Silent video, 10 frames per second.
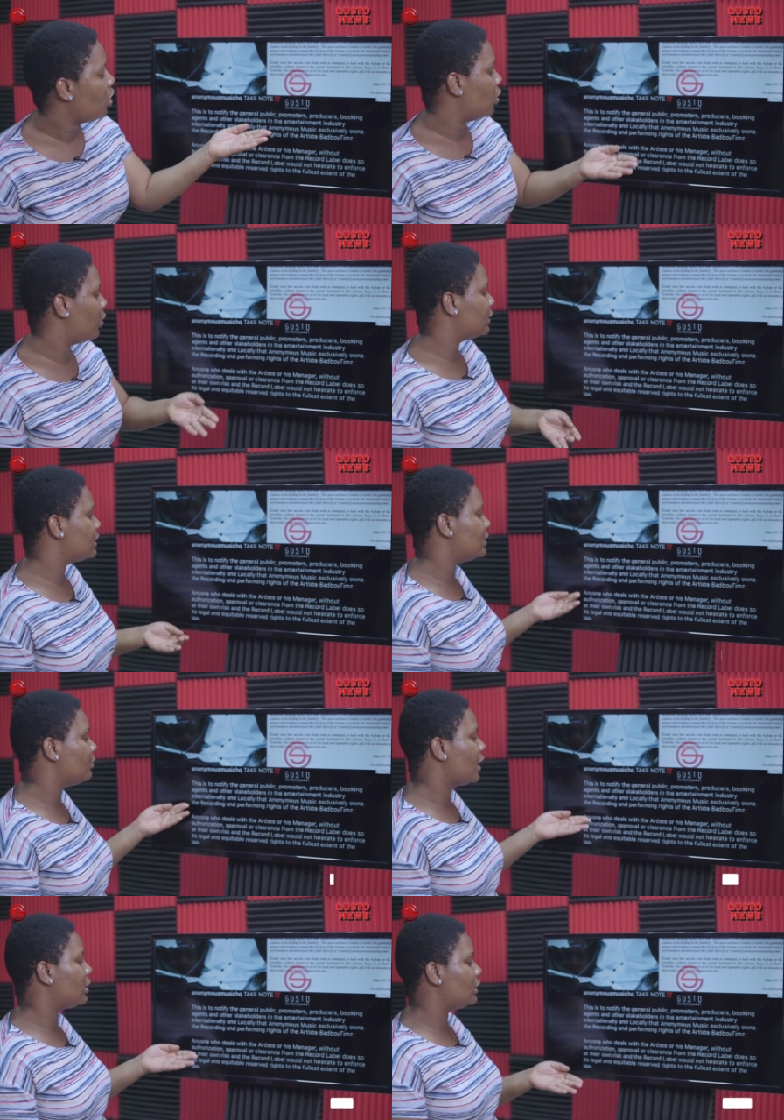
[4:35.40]
owns the
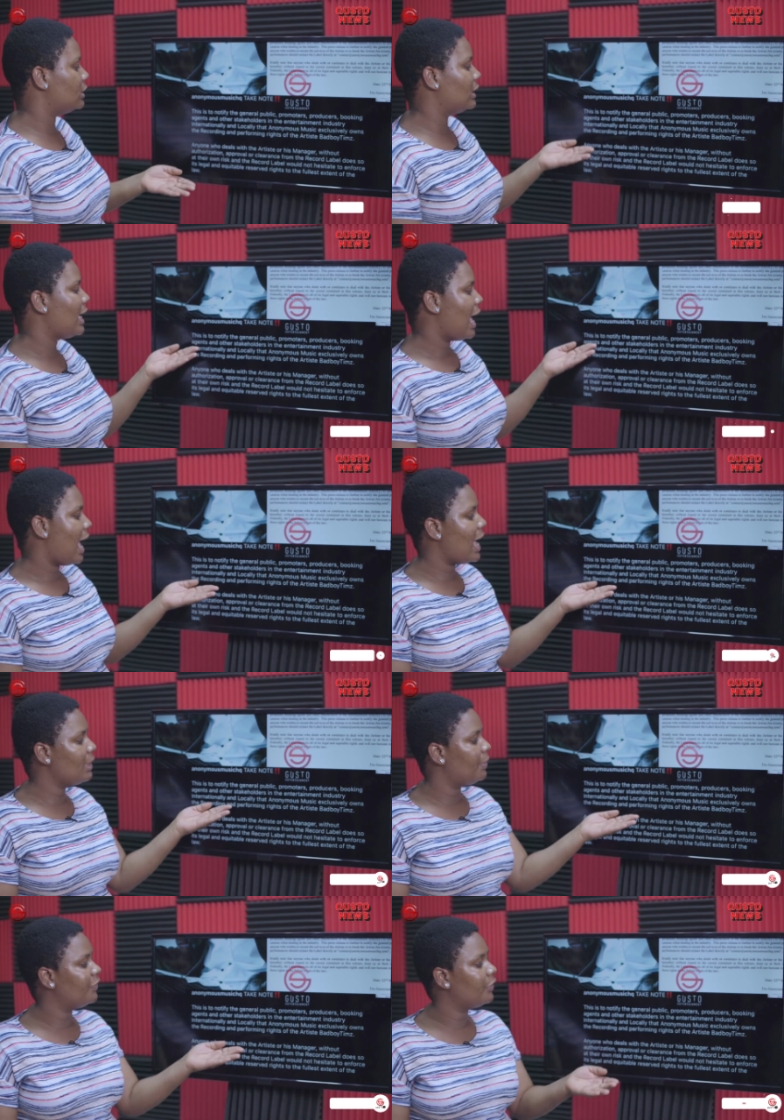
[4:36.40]
recording
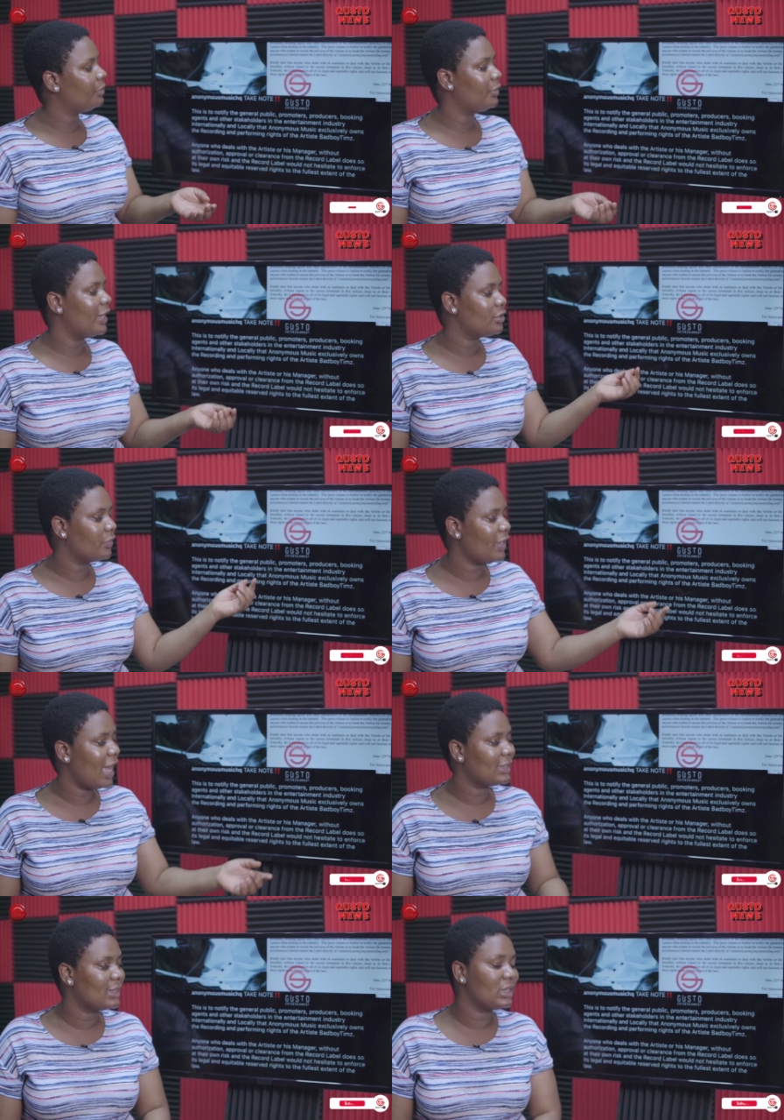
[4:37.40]
and performing rights of
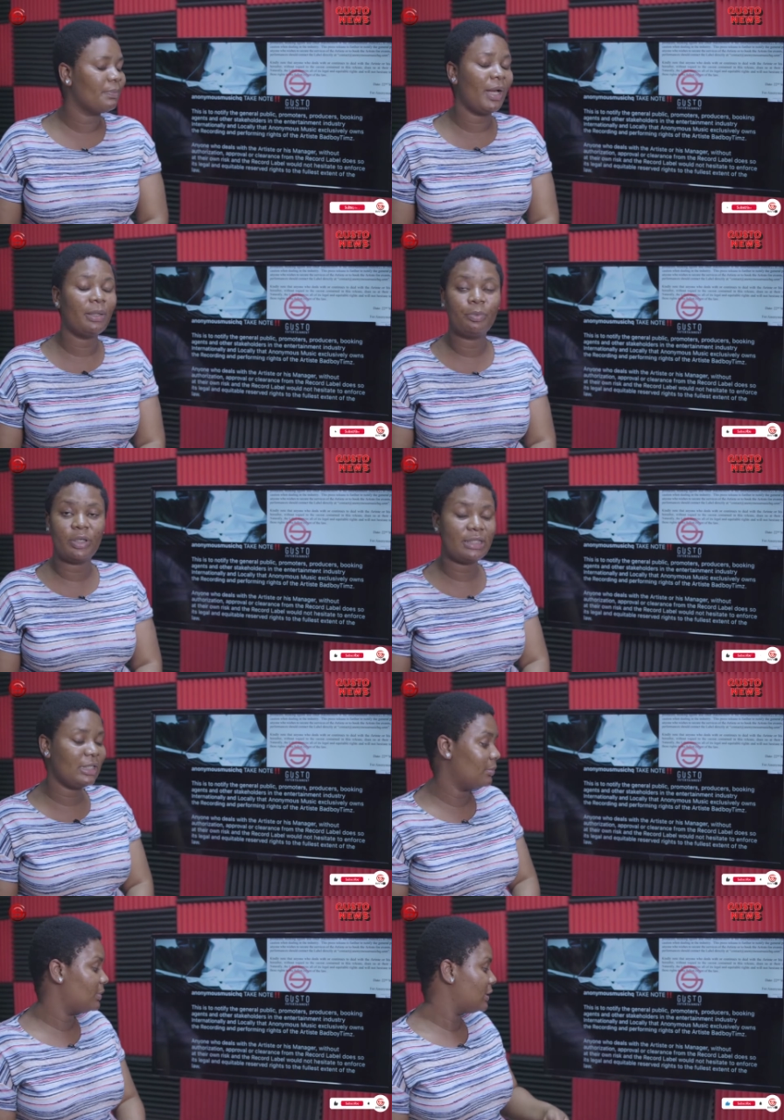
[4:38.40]
artist Bad Boy
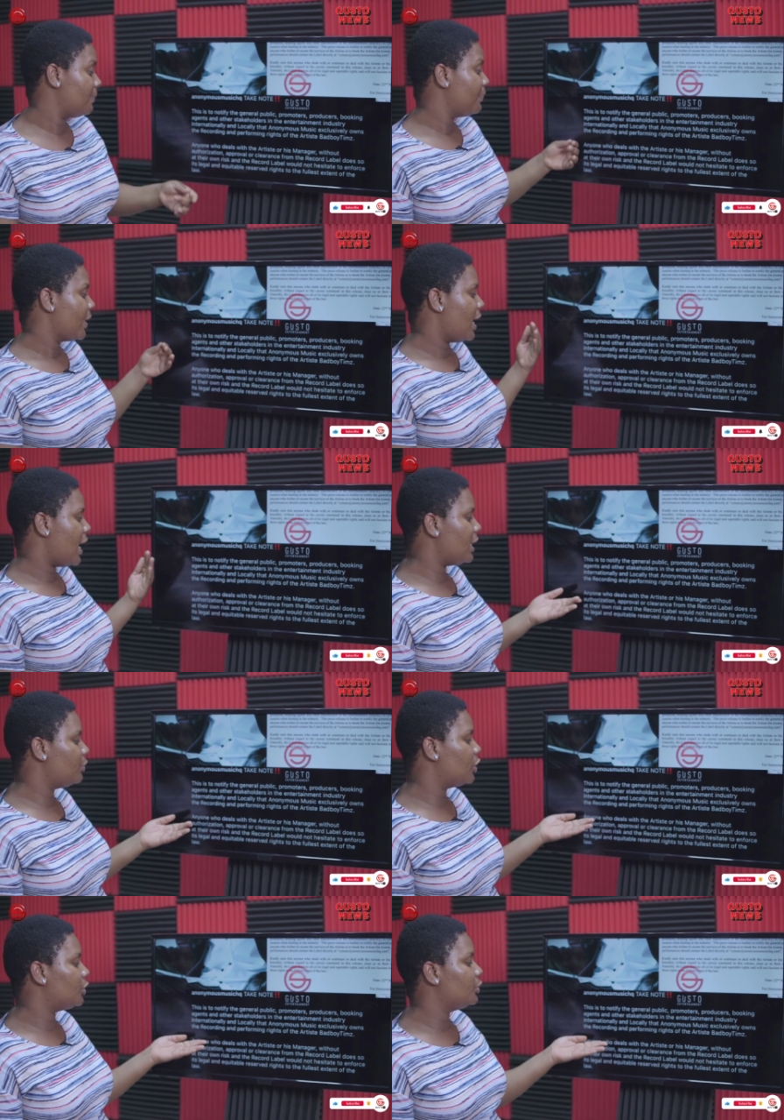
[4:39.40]
Timz.
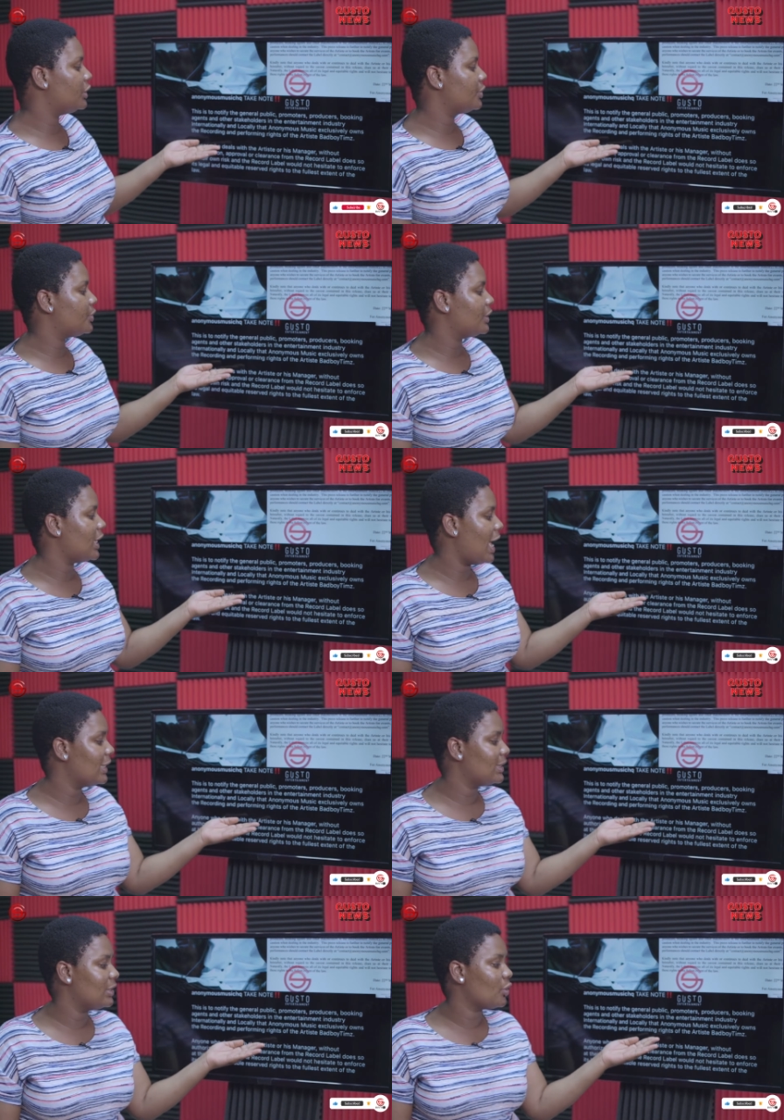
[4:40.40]
Anyone who deals with the
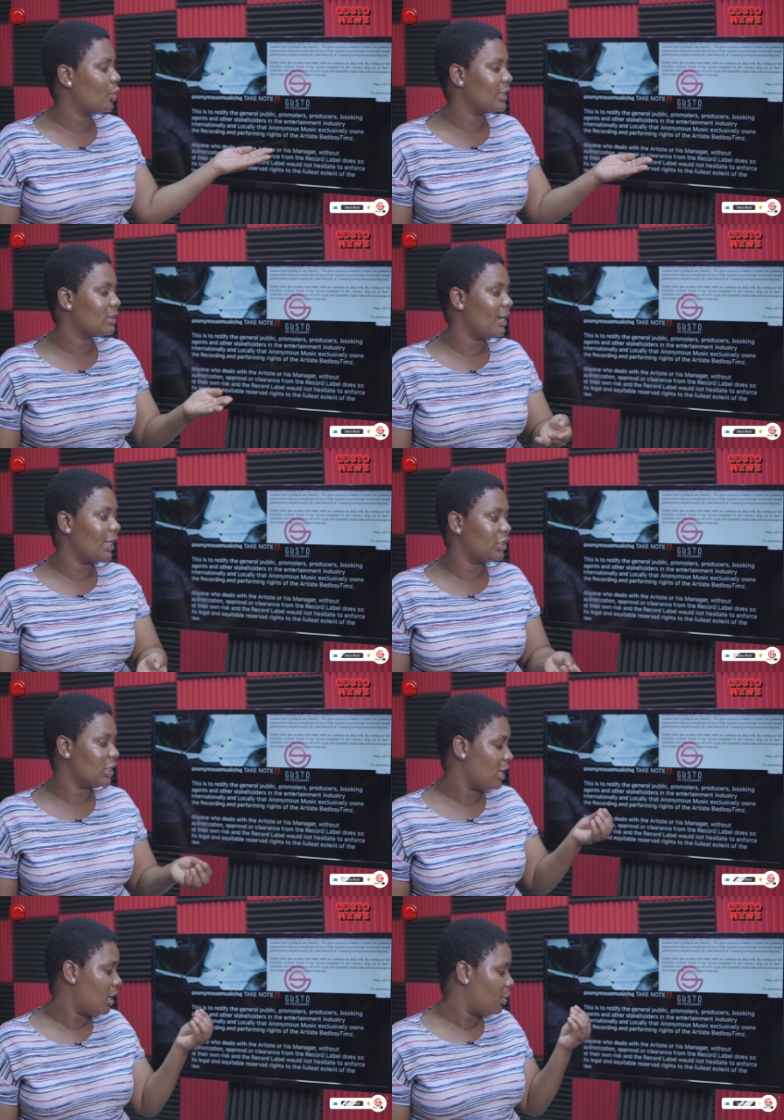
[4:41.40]
artist or his
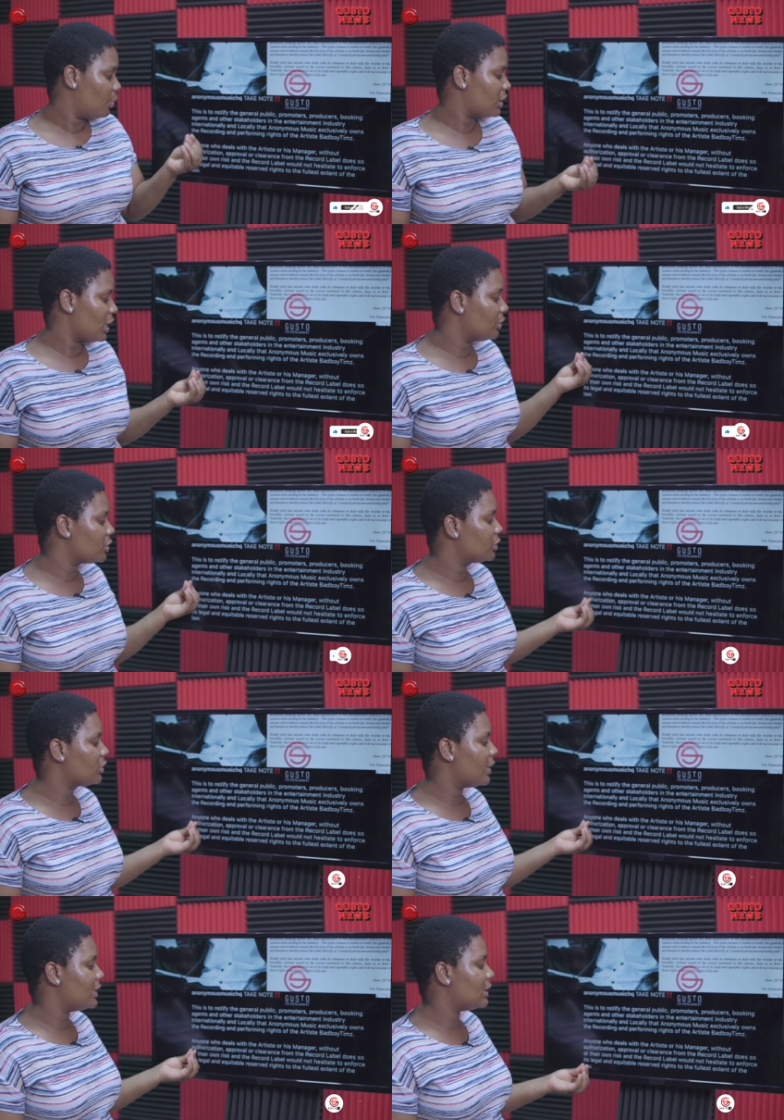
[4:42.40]
manager without
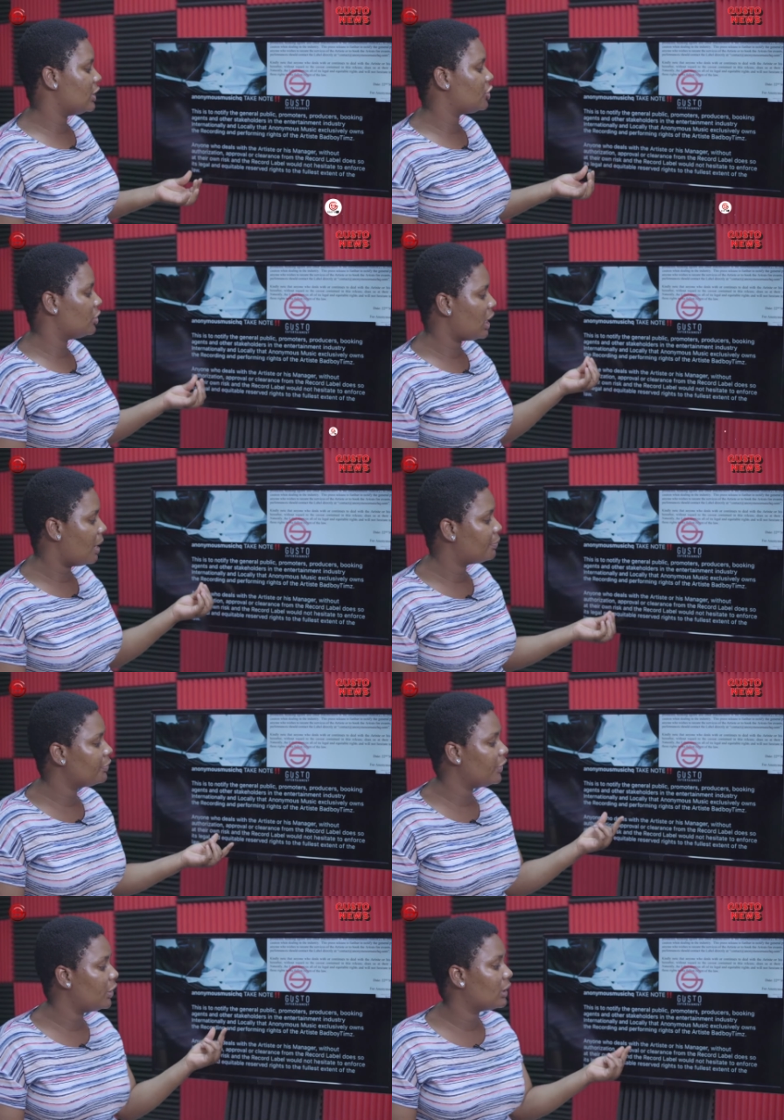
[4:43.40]
authorization,
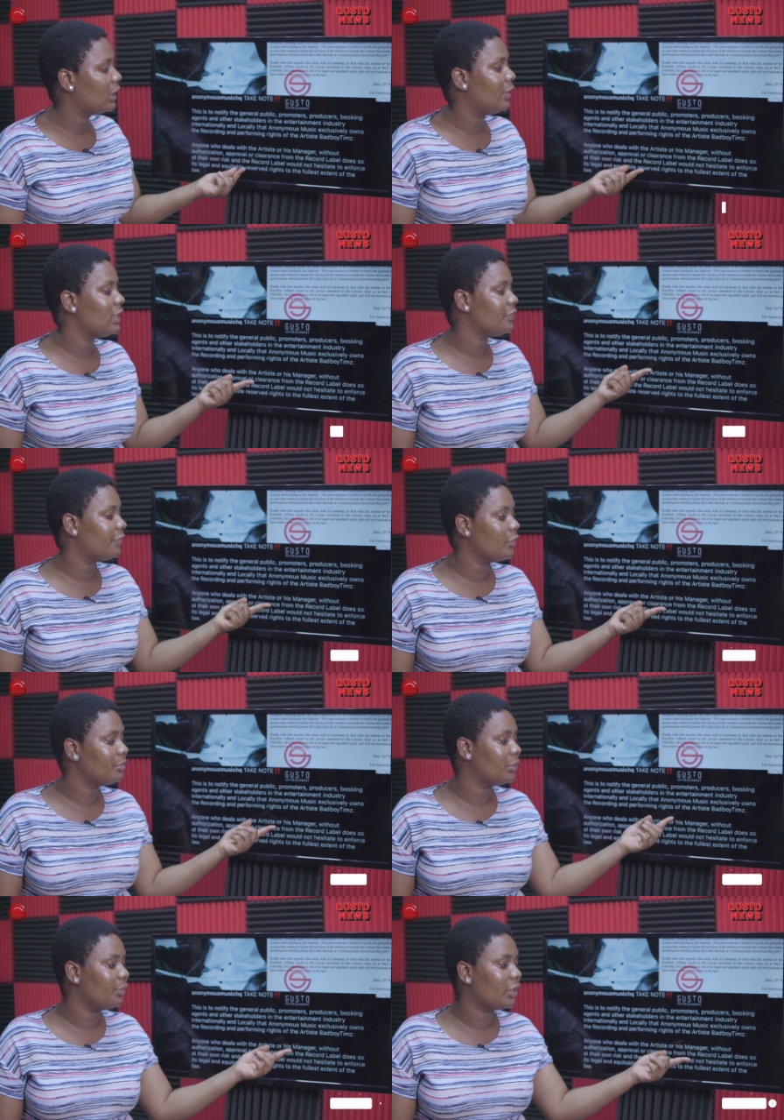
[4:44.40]
approval or clearance
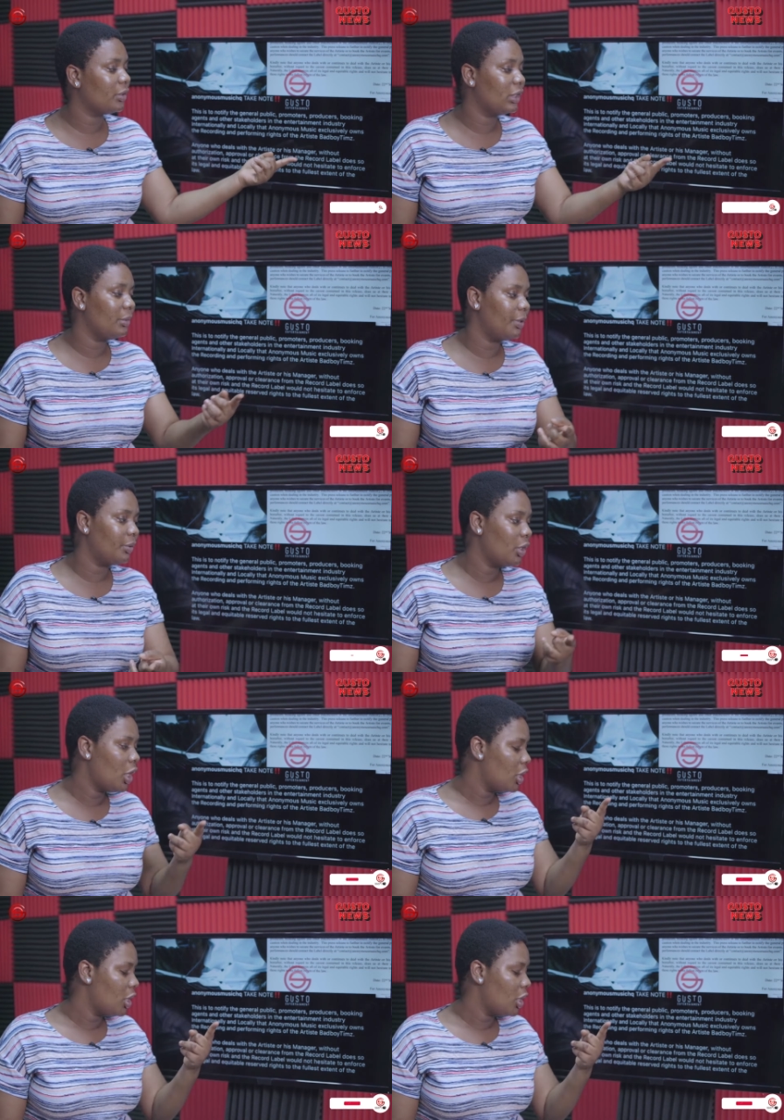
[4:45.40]
from the record label